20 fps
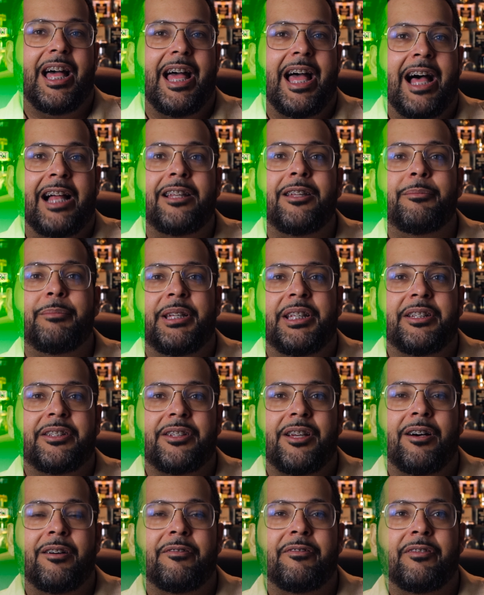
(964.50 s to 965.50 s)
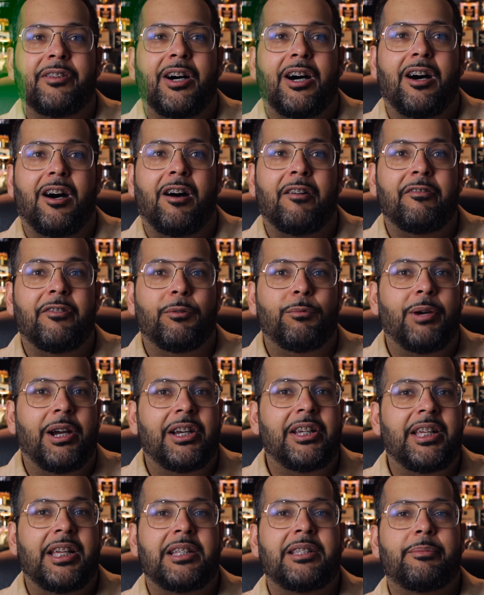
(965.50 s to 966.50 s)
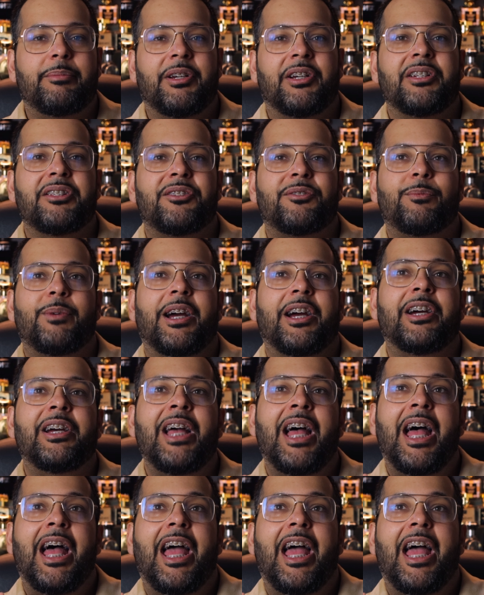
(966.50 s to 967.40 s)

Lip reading: element of a wearing experience, where